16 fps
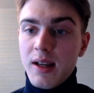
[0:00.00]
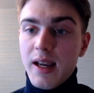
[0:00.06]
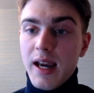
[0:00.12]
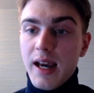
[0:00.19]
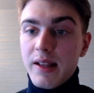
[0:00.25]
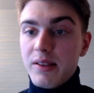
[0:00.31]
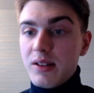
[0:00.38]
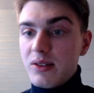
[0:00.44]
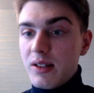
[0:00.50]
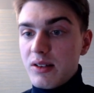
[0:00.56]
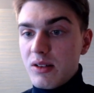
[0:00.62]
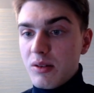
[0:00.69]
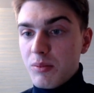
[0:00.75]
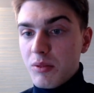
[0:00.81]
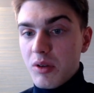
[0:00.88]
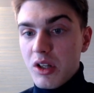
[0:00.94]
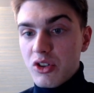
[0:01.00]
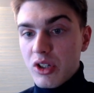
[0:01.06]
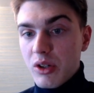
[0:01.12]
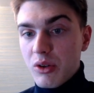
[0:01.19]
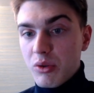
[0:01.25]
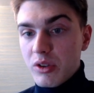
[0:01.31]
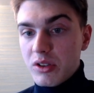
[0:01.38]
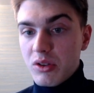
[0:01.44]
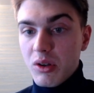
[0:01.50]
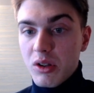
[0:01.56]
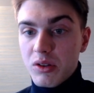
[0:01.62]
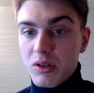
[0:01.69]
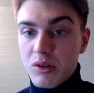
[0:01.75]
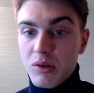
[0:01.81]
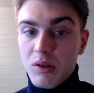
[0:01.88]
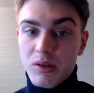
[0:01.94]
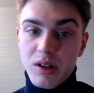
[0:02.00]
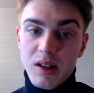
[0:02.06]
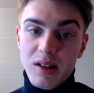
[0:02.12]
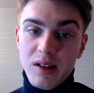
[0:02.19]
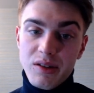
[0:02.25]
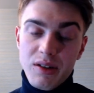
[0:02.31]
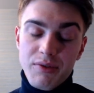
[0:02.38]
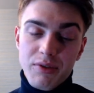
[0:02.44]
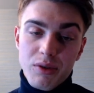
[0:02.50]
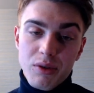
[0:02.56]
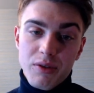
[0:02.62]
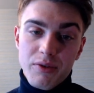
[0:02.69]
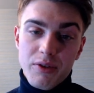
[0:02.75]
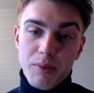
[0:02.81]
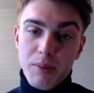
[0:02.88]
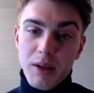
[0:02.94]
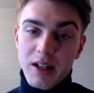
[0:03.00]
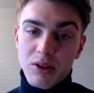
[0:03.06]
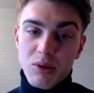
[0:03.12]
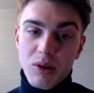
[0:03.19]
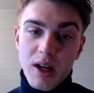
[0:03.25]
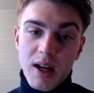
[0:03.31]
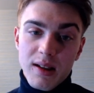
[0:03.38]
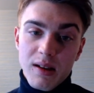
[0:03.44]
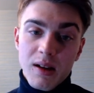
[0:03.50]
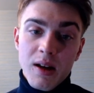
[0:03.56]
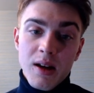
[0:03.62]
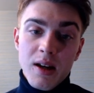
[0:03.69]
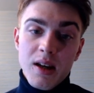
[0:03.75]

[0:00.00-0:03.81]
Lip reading: And this system in general is not that easy for black to handle.